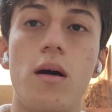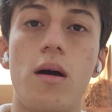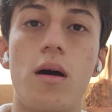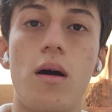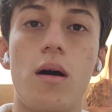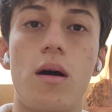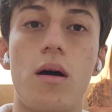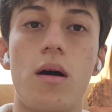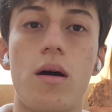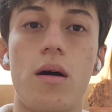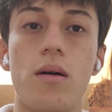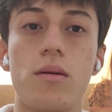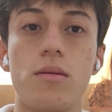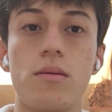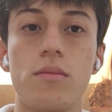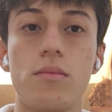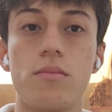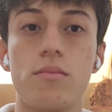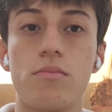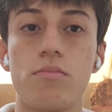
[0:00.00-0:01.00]
uh,
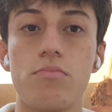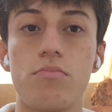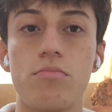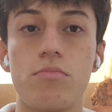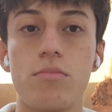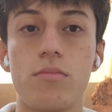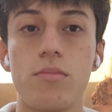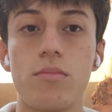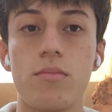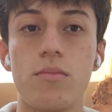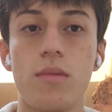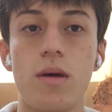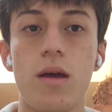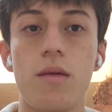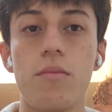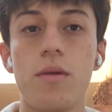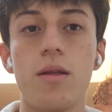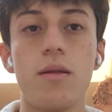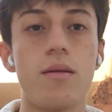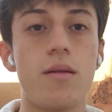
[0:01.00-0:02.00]
I
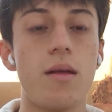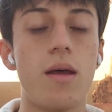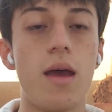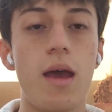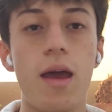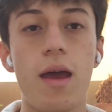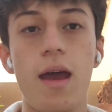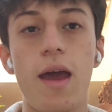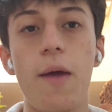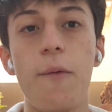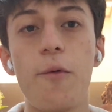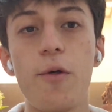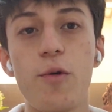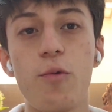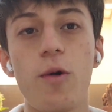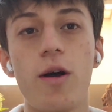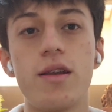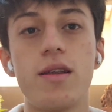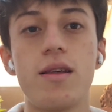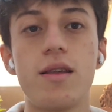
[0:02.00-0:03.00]
mean,
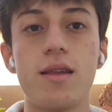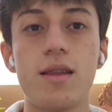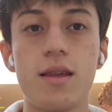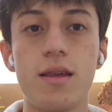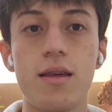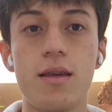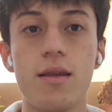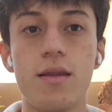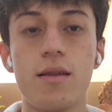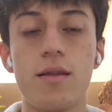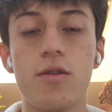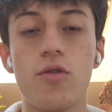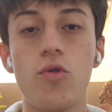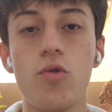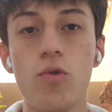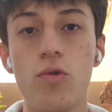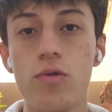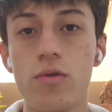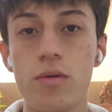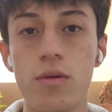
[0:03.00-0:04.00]
everyone is
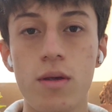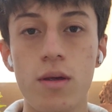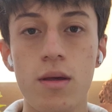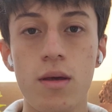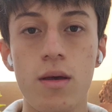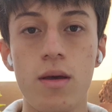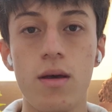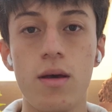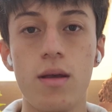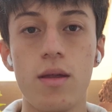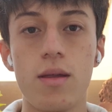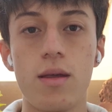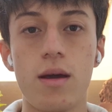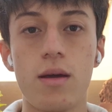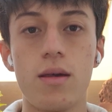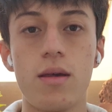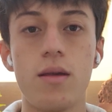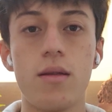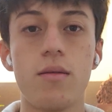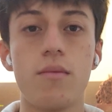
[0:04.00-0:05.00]
good
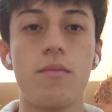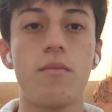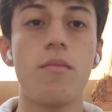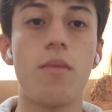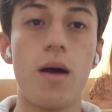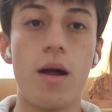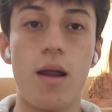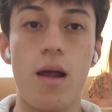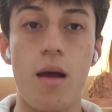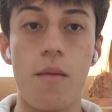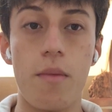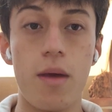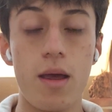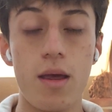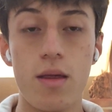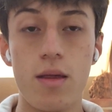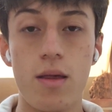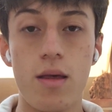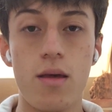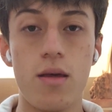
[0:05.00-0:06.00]
talking by a
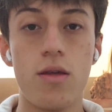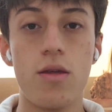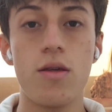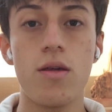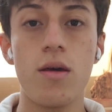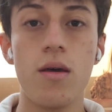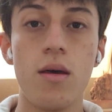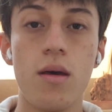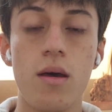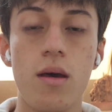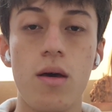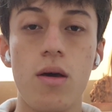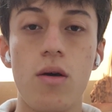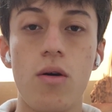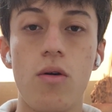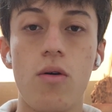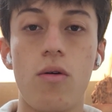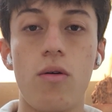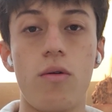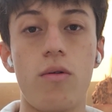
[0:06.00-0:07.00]
message
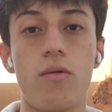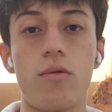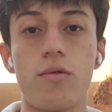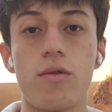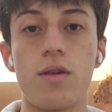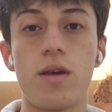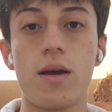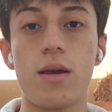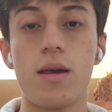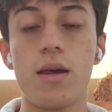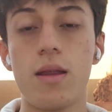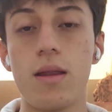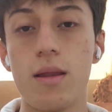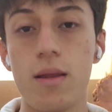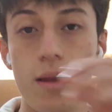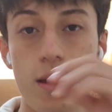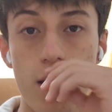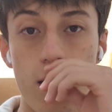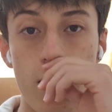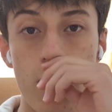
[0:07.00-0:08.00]
or
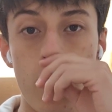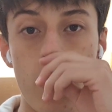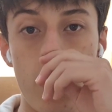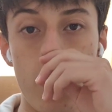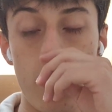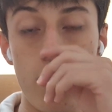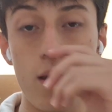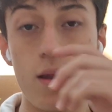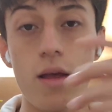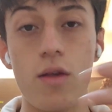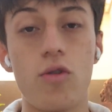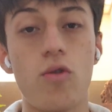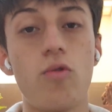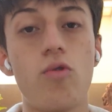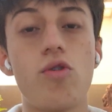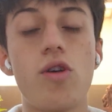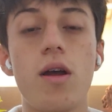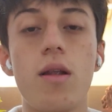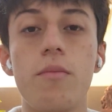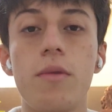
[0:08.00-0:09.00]
talking in a
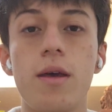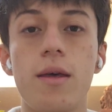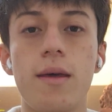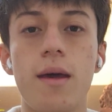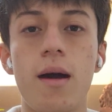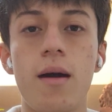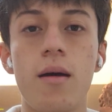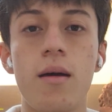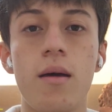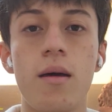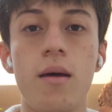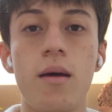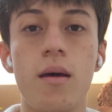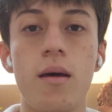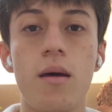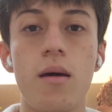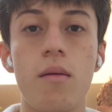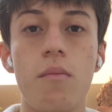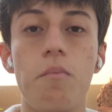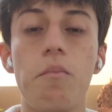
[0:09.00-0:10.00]
social media,
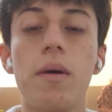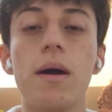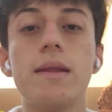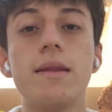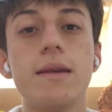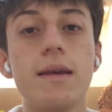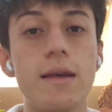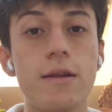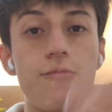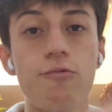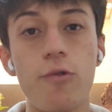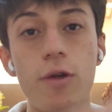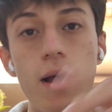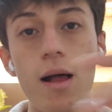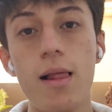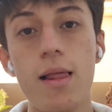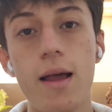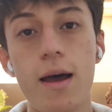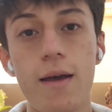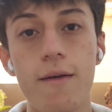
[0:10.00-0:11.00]
but in
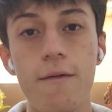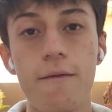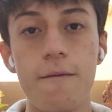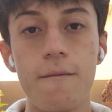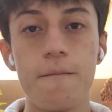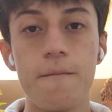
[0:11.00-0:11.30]
real life